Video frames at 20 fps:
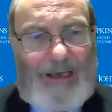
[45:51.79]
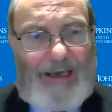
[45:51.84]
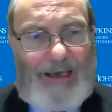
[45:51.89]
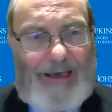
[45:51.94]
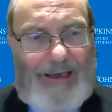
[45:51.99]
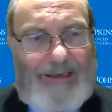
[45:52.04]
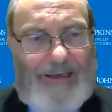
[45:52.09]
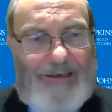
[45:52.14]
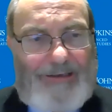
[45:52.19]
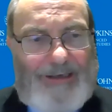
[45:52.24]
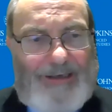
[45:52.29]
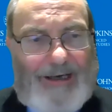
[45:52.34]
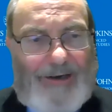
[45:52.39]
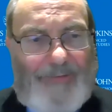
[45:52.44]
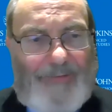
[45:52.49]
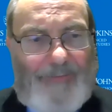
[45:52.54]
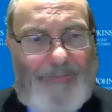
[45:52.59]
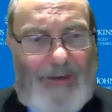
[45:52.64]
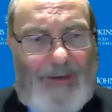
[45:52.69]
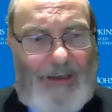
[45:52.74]

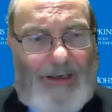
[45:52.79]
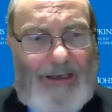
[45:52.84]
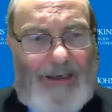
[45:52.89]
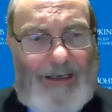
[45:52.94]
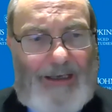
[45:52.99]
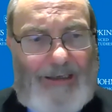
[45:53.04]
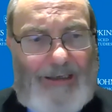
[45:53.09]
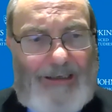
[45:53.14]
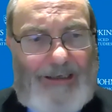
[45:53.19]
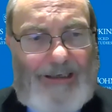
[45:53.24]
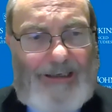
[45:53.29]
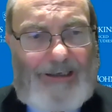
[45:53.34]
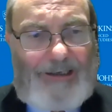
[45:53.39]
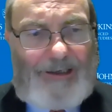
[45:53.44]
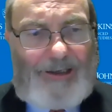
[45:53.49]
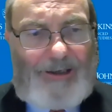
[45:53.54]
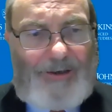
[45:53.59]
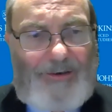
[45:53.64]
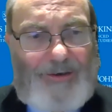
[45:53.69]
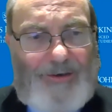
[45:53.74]
And in
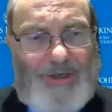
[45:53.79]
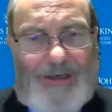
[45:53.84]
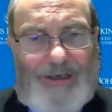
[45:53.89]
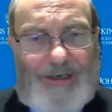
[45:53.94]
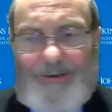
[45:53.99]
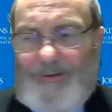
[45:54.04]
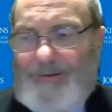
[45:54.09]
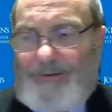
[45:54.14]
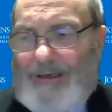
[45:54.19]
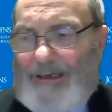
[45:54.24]
conclusion,